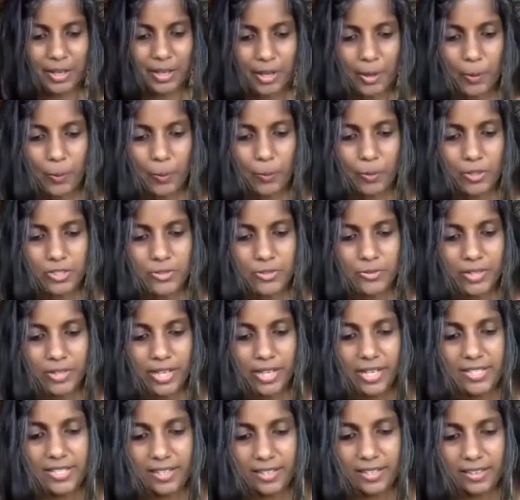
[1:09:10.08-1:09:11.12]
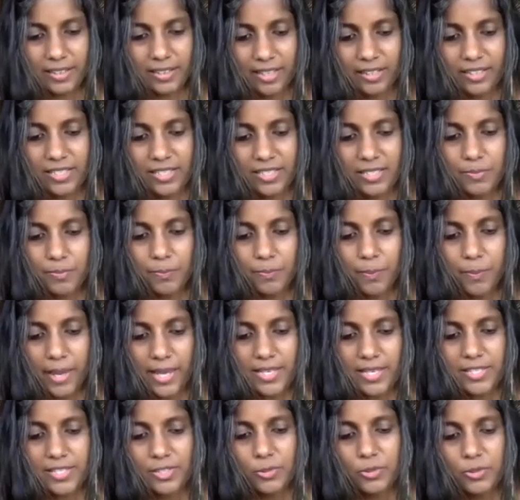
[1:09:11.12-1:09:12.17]
what Riya said, that it's
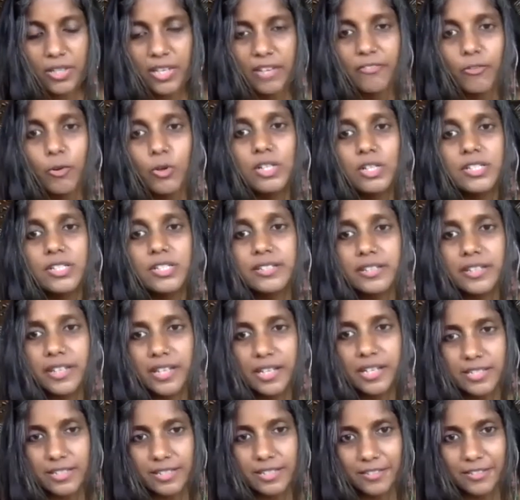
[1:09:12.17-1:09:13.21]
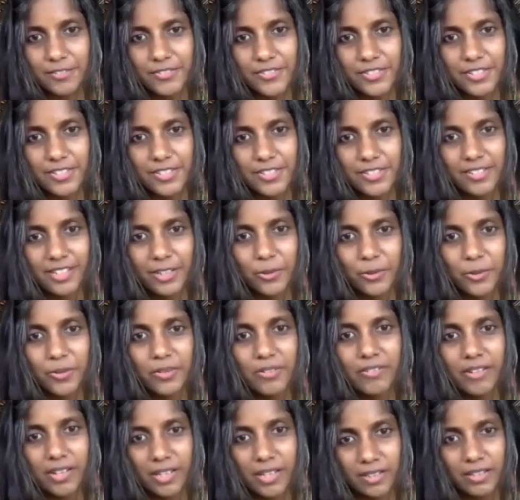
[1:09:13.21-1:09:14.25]
best to give alternatives,
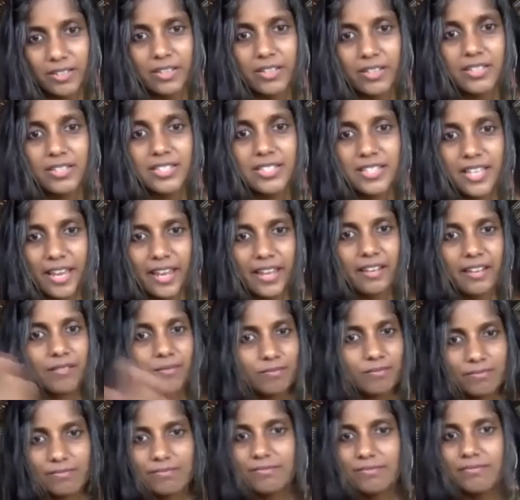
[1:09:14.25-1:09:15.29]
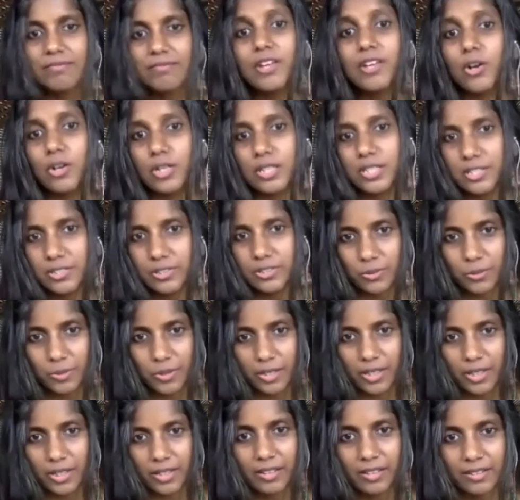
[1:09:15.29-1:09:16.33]
rather than saying not
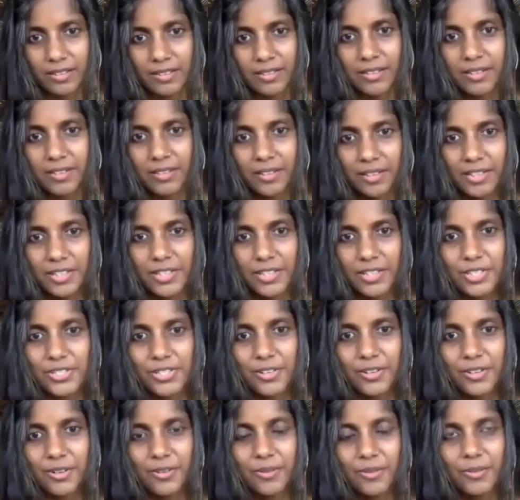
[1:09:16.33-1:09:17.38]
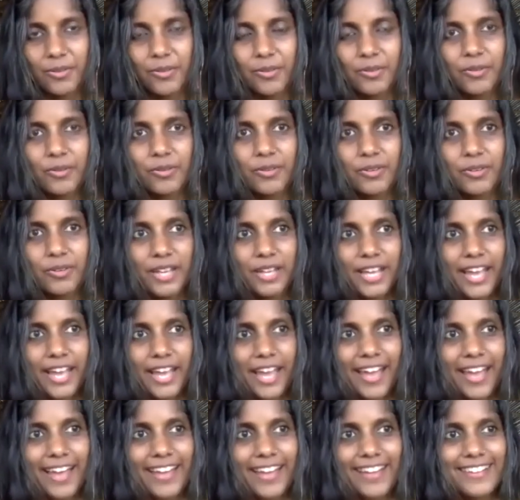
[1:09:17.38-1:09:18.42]
doing it. So,
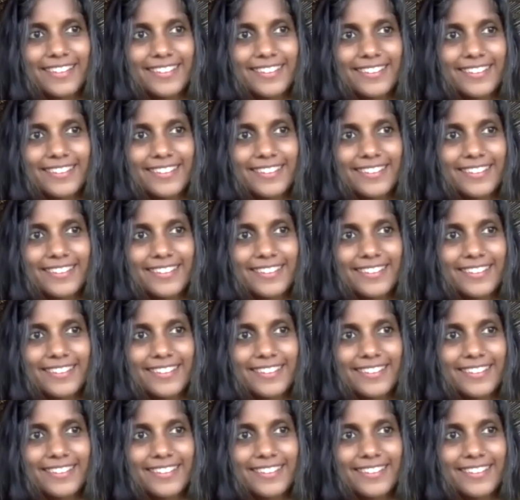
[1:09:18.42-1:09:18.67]
and